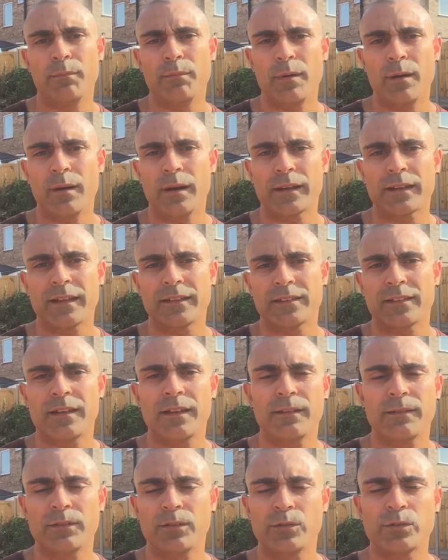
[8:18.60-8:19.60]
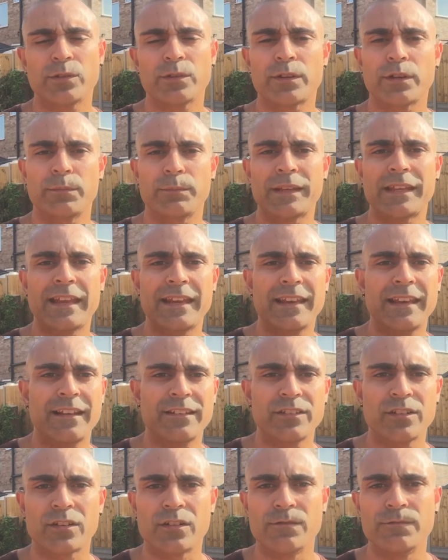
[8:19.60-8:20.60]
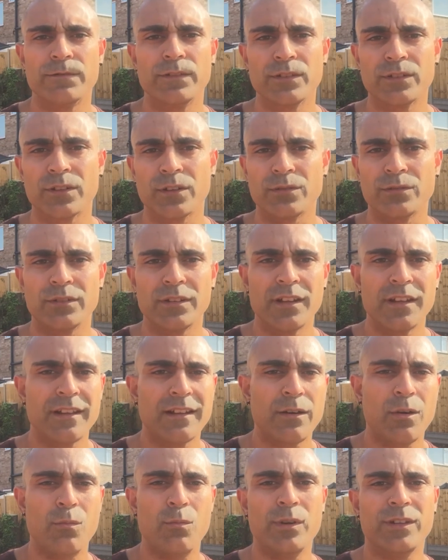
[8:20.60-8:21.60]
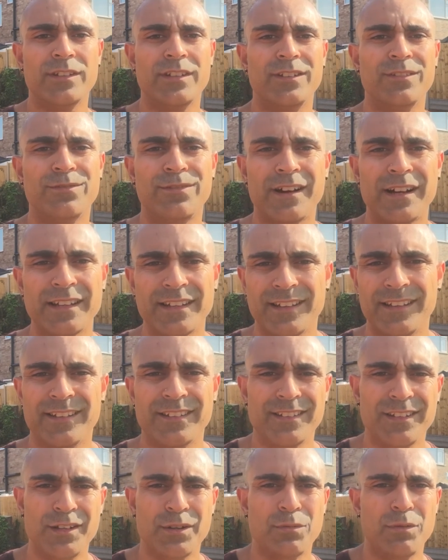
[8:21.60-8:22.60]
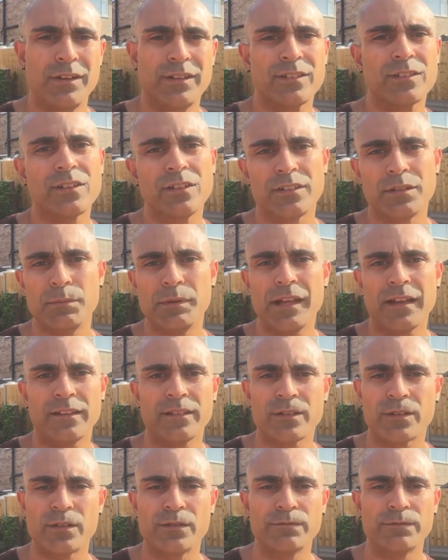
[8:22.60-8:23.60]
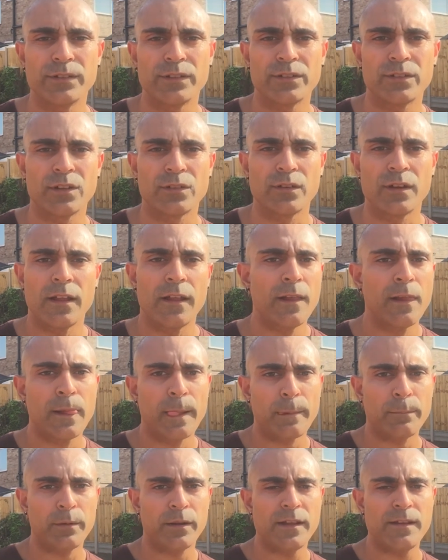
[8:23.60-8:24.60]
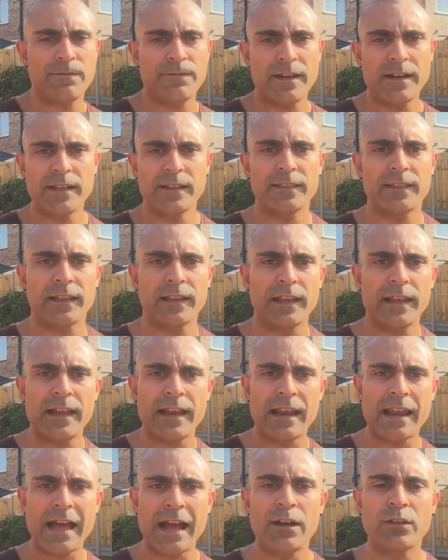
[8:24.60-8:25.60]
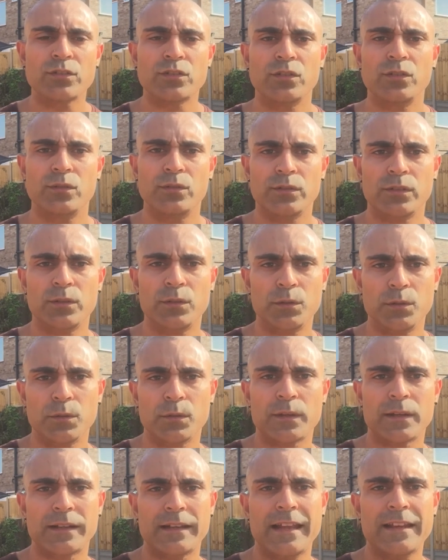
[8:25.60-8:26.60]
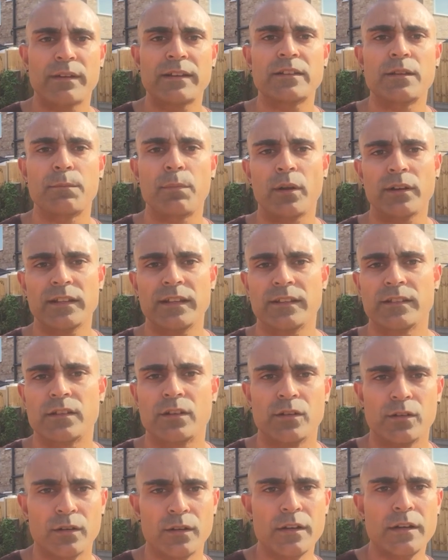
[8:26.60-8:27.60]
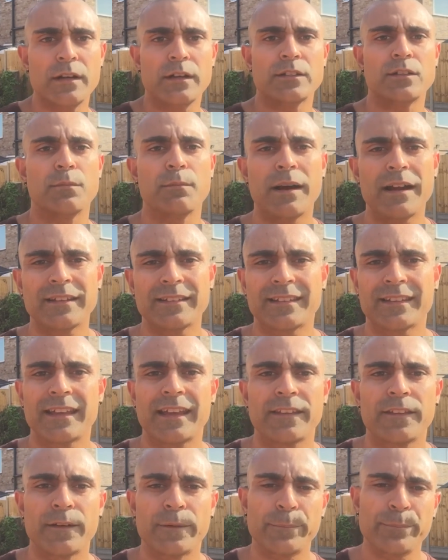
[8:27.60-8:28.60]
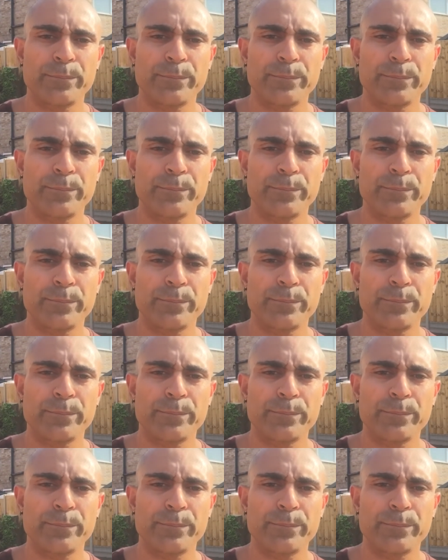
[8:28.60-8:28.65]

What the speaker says: I guess you're going to be getting out of your comfort zone, which is fine. You know what, it's good to be out of your comfort zone, but if anything, it allows you to connect your body and your mind together,